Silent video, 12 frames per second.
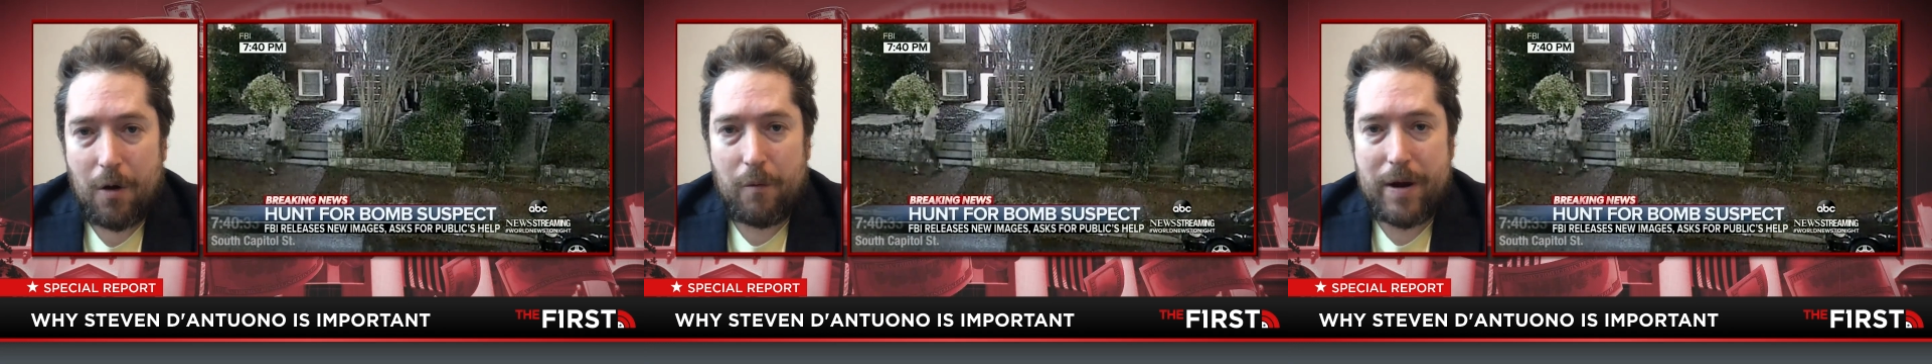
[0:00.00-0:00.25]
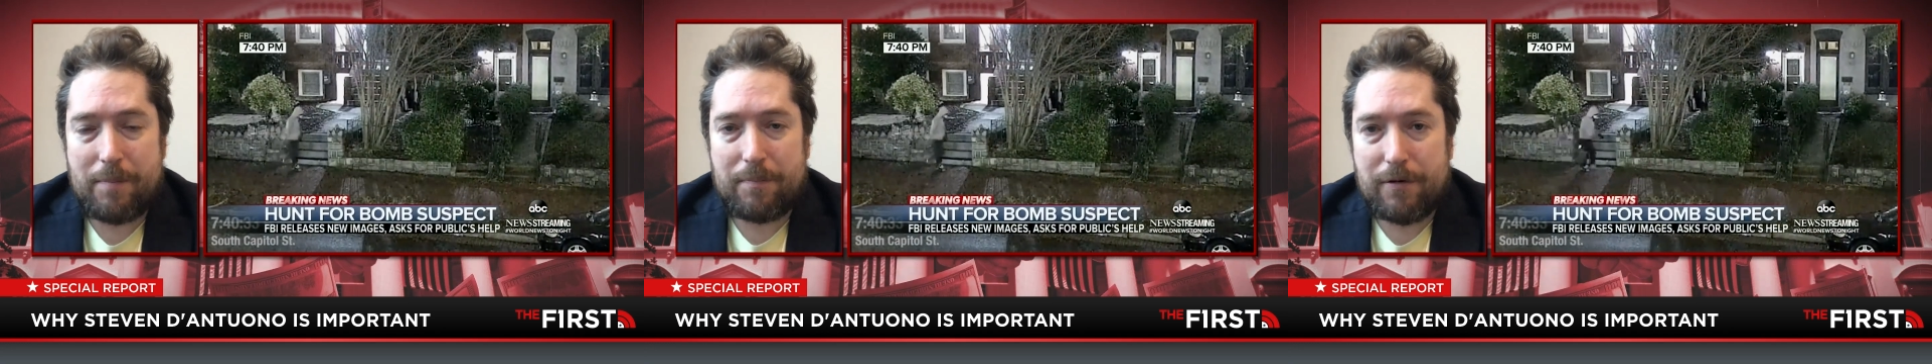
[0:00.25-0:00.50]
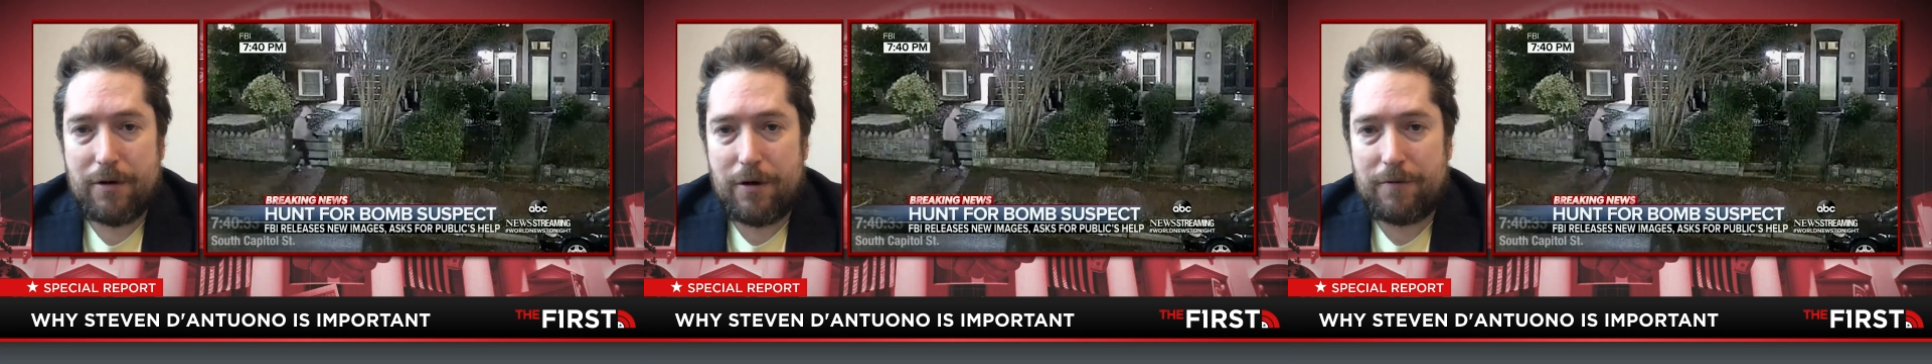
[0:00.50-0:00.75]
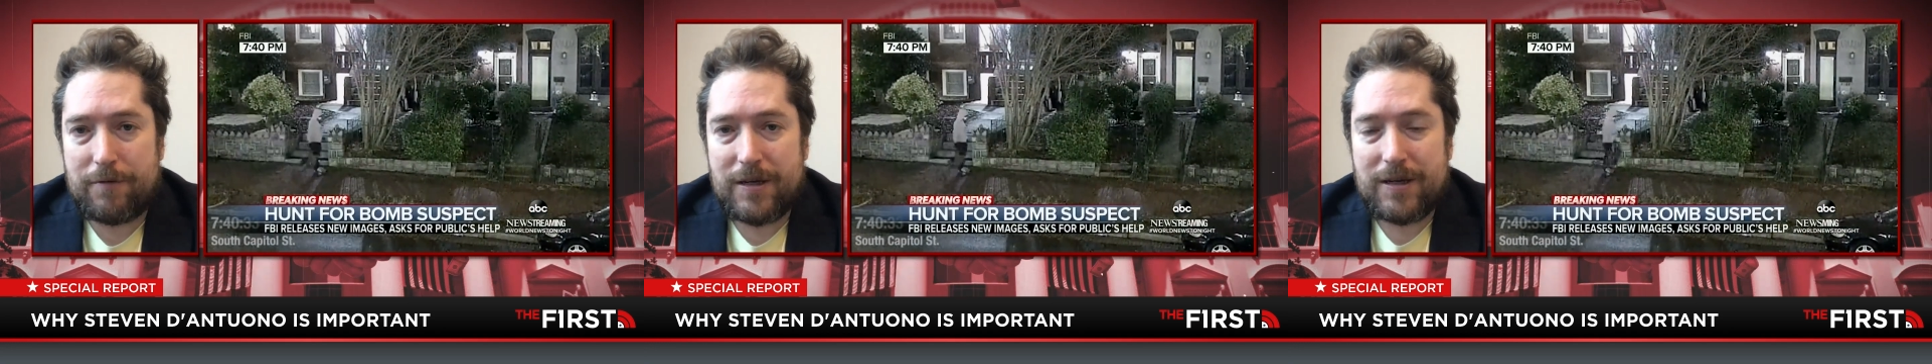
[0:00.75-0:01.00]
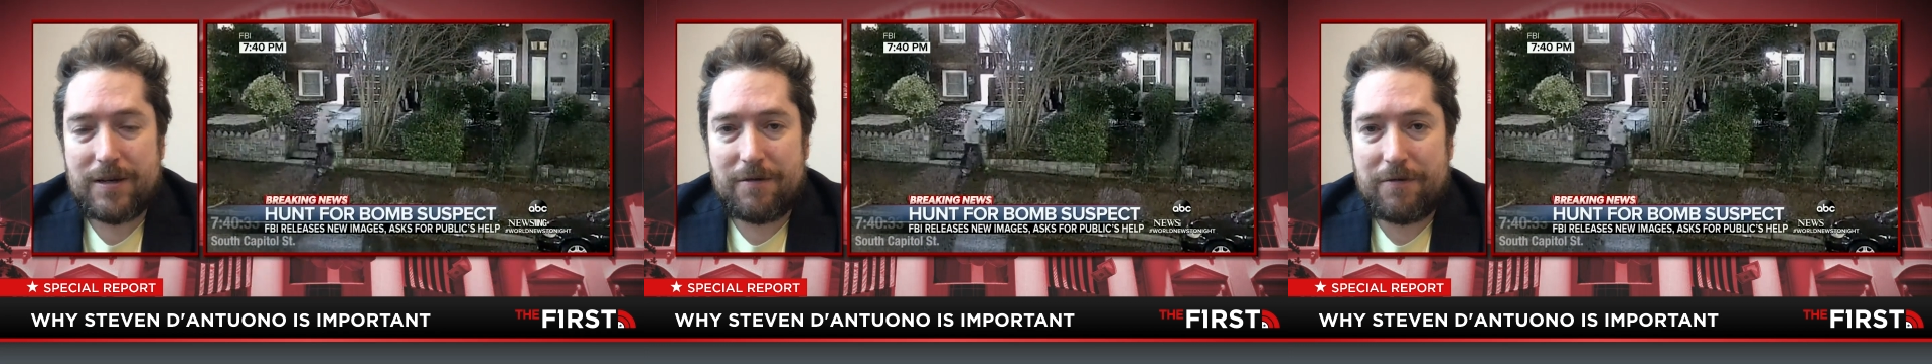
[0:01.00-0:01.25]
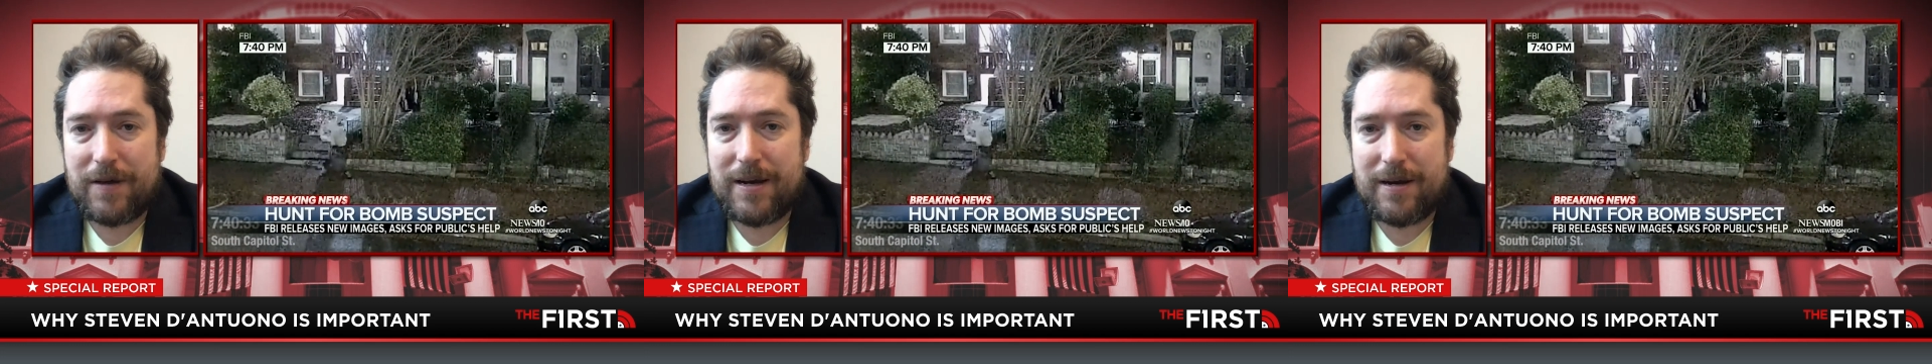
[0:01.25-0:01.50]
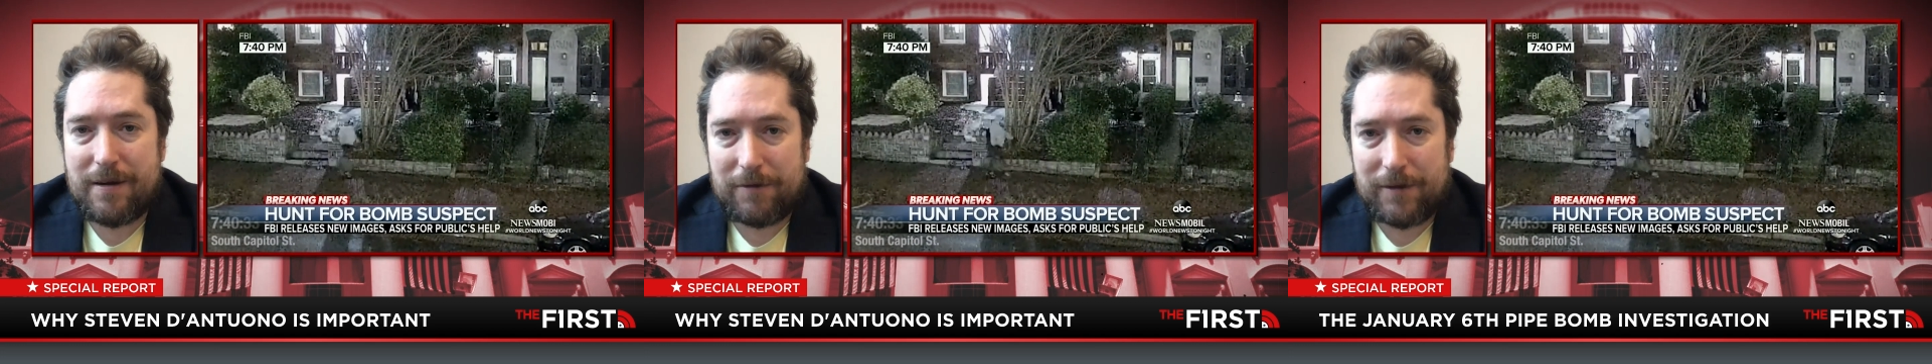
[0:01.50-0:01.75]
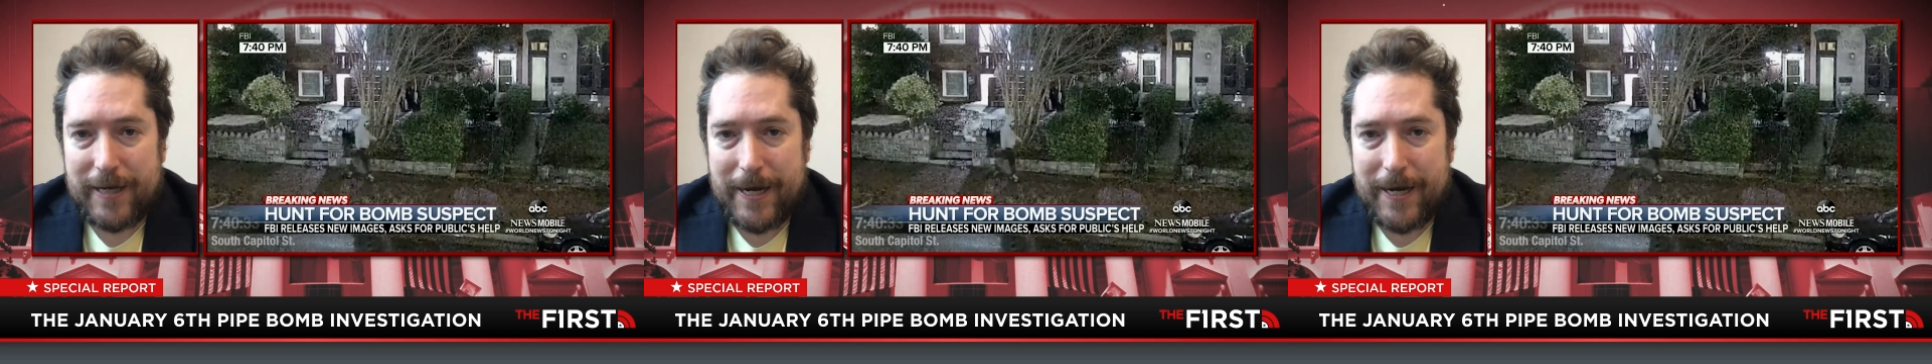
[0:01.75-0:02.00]
We proved
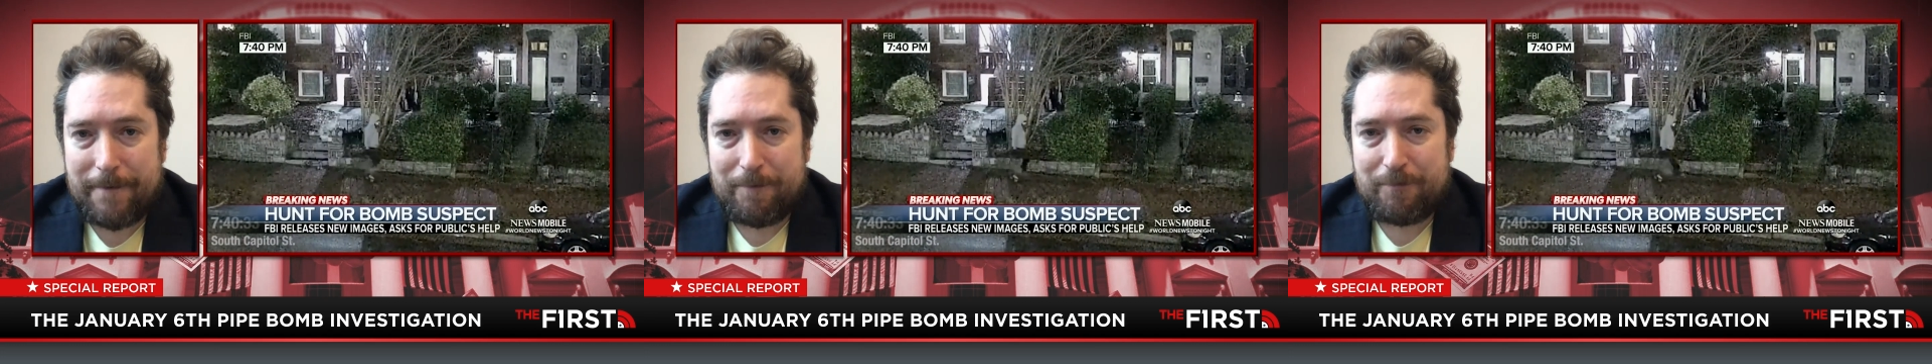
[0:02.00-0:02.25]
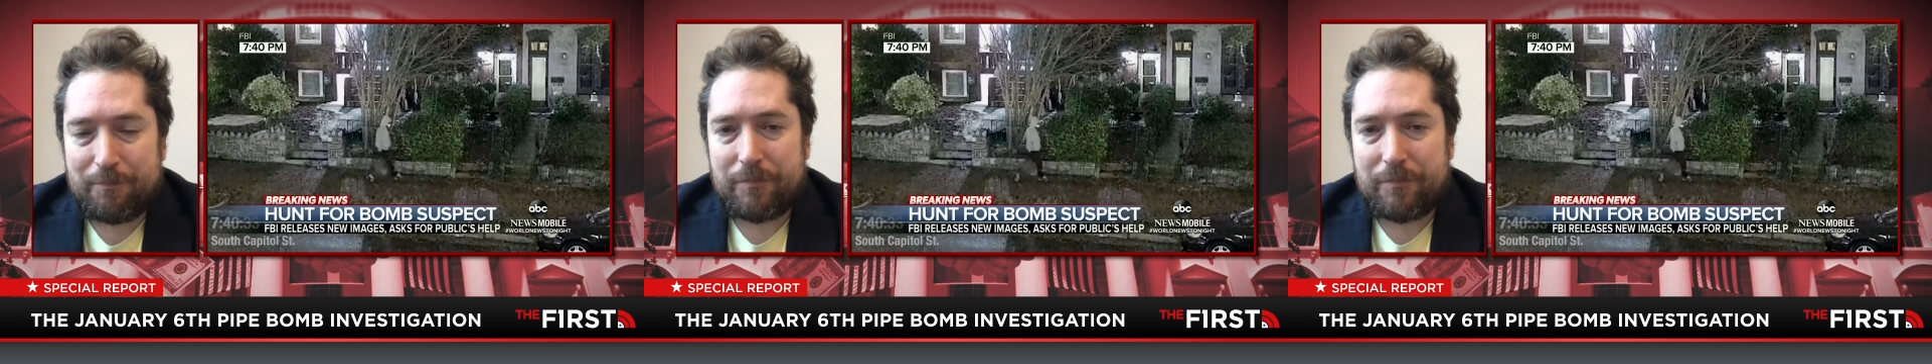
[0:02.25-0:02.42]
definitively